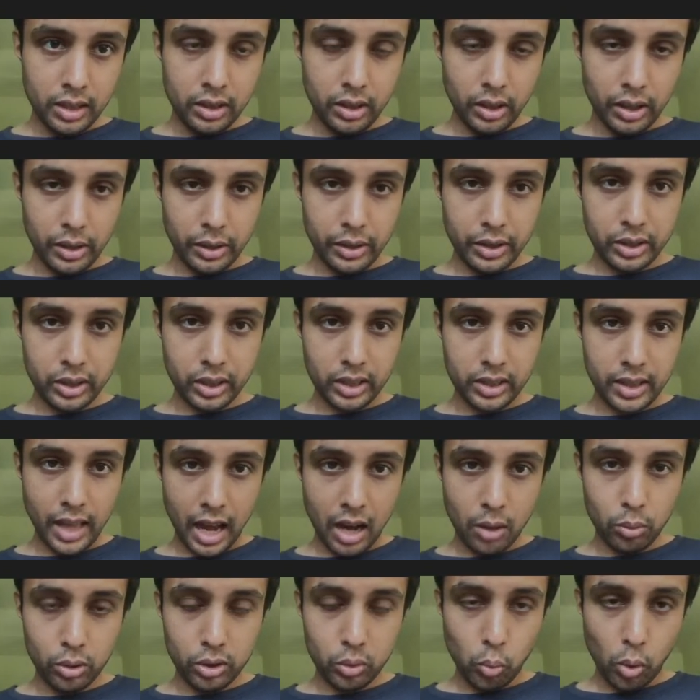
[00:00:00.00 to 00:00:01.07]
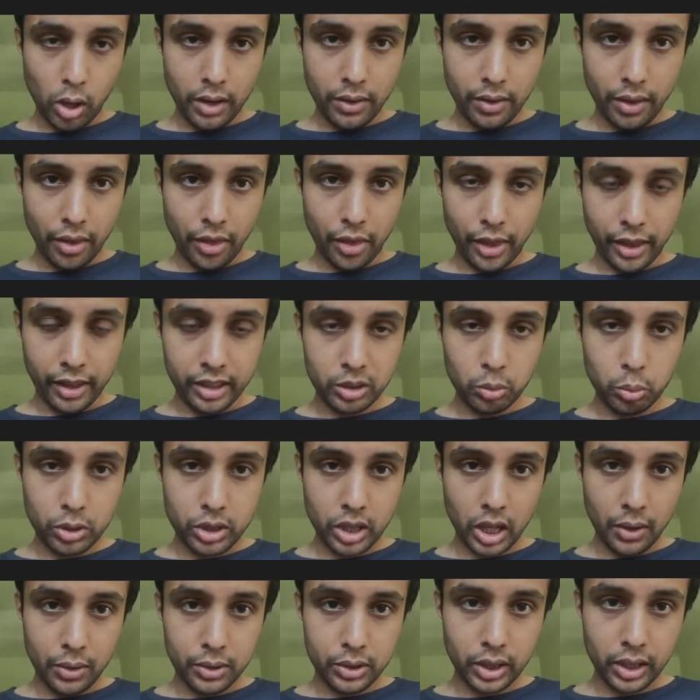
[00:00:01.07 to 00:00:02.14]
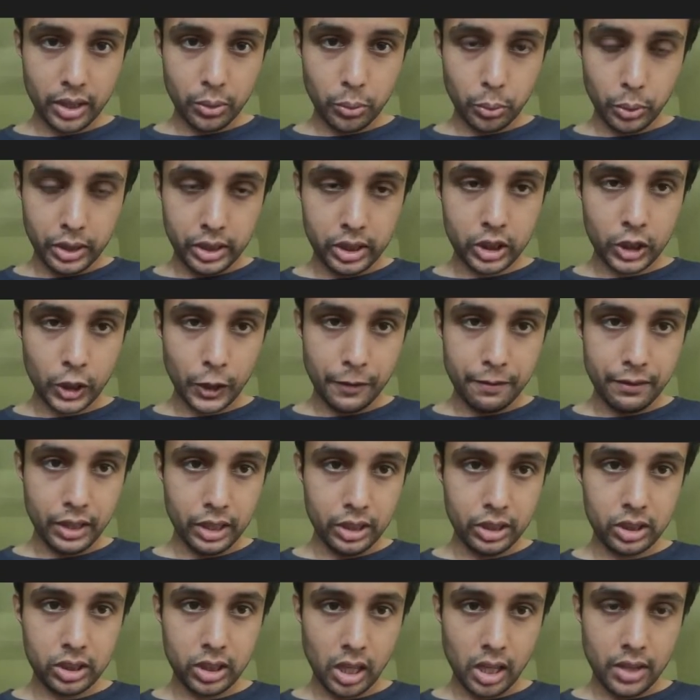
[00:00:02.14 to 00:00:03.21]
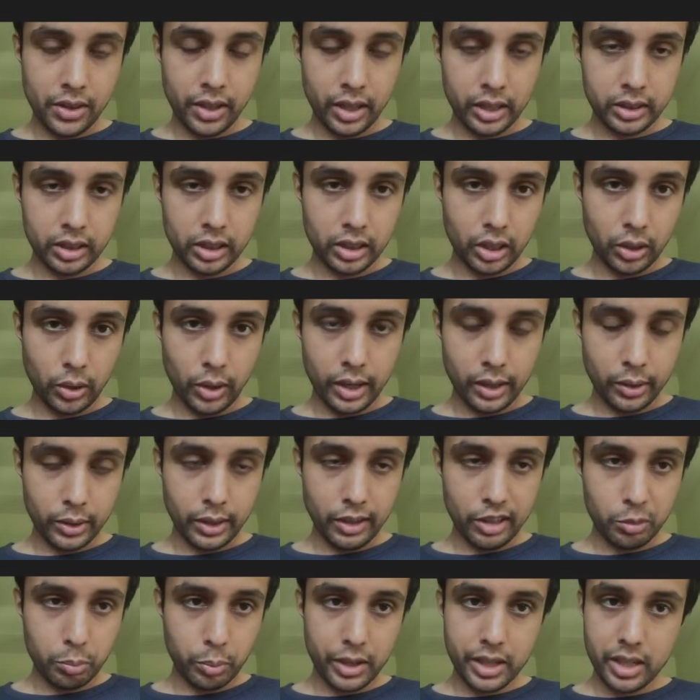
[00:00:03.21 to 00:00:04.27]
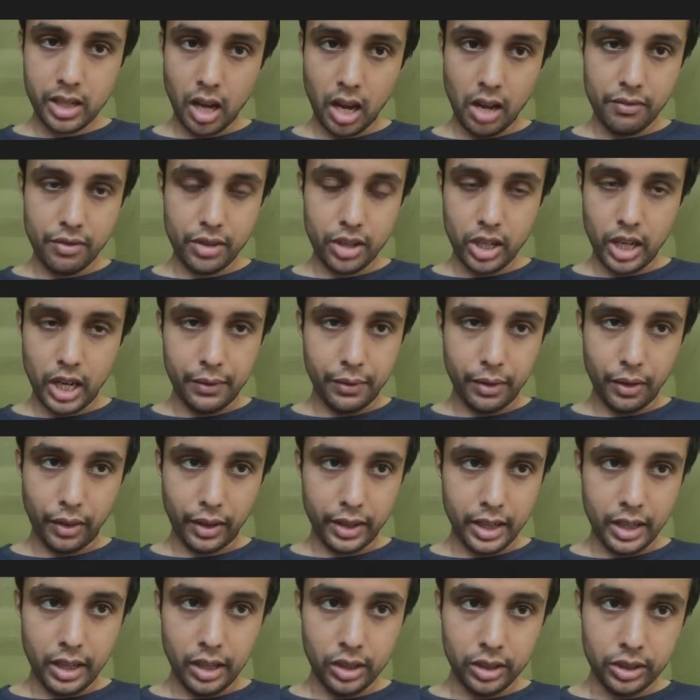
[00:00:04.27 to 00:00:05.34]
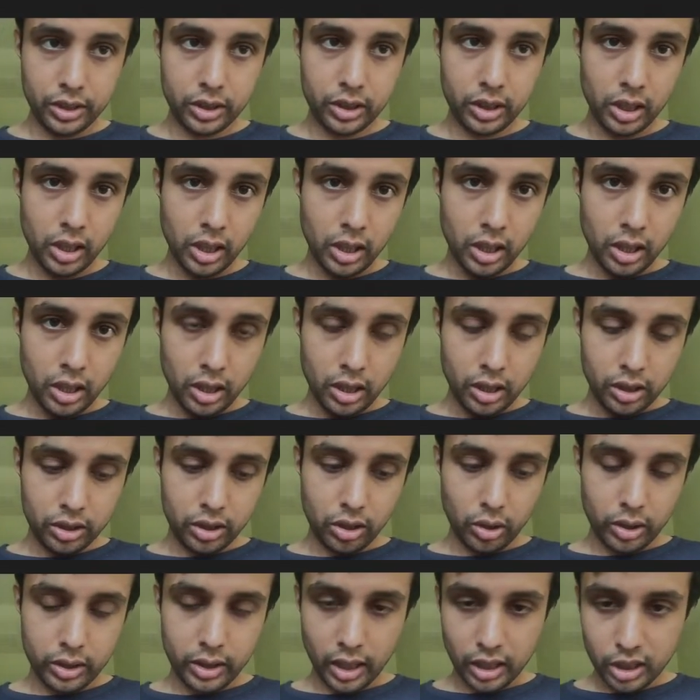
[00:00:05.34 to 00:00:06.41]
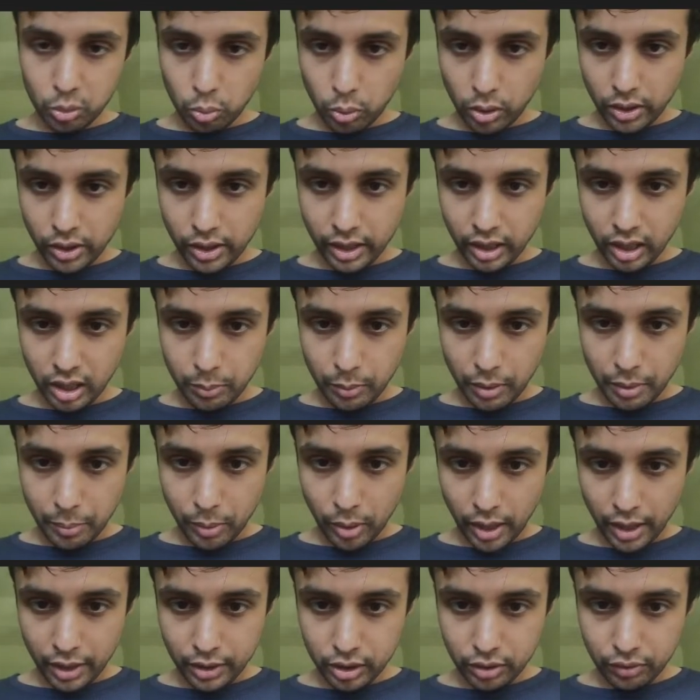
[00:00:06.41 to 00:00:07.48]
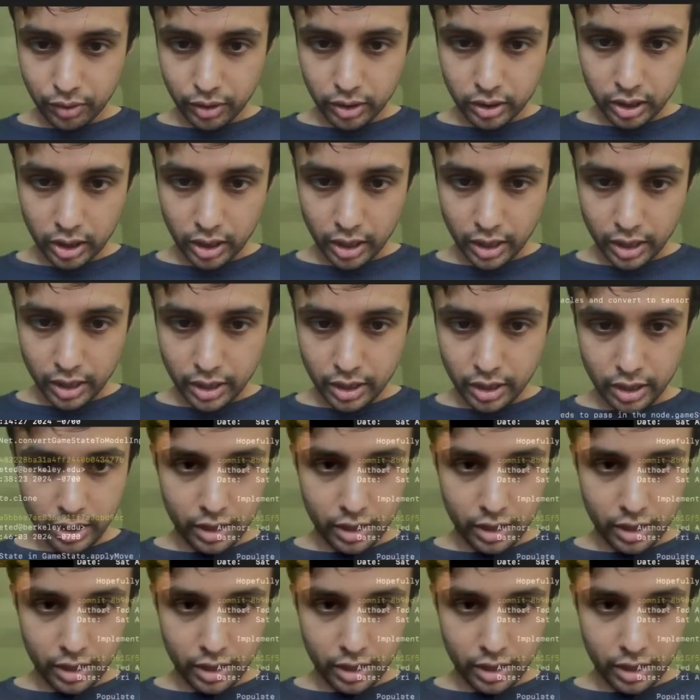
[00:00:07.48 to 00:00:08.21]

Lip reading: at least that was one of the things which I was least convinced on that I did correctly. I was pretty confident in everything else. So that's why in my plans for today,